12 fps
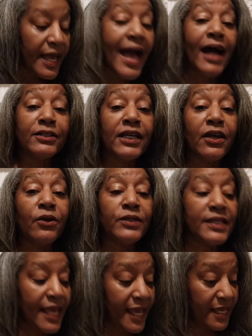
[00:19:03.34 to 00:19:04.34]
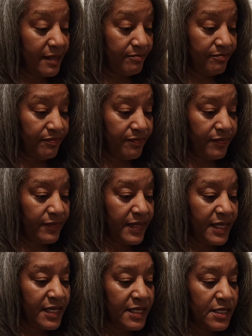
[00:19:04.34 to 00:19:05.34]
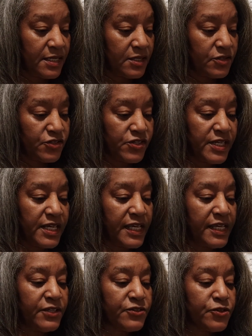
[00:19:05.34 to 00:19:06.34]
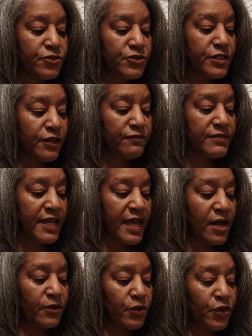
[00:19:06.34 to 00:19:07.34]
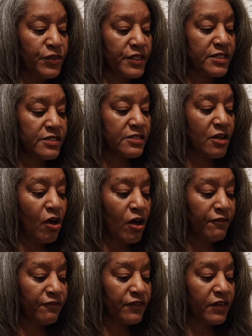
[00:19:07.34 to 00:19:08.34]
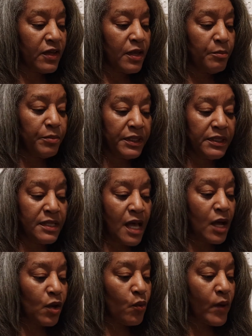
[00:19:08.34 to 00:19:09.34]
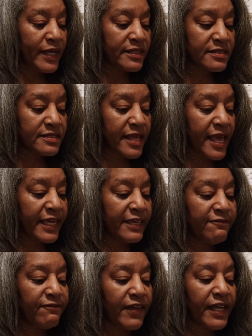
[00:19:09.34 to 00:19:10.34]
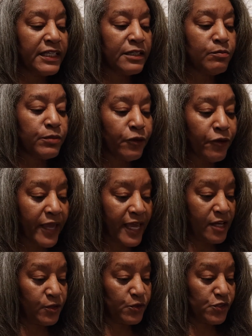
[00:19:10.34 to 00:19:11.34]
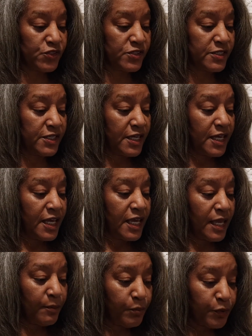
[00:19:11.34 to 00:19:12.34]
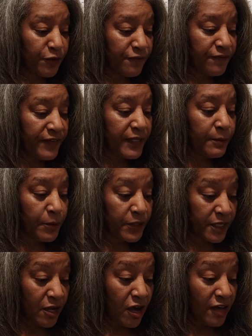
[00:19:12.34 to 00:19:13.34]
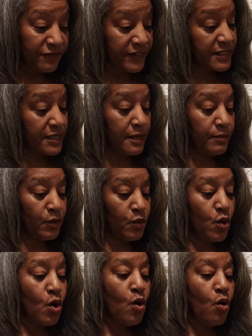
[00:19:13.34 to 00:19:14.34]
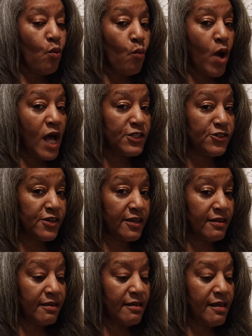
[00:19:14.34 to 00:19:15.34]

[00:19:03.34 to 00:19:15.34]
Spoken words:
How'd it go today? She eased herself down on the soft but not quite saggy faded blue couch and put her feet up on the coffee table, watching,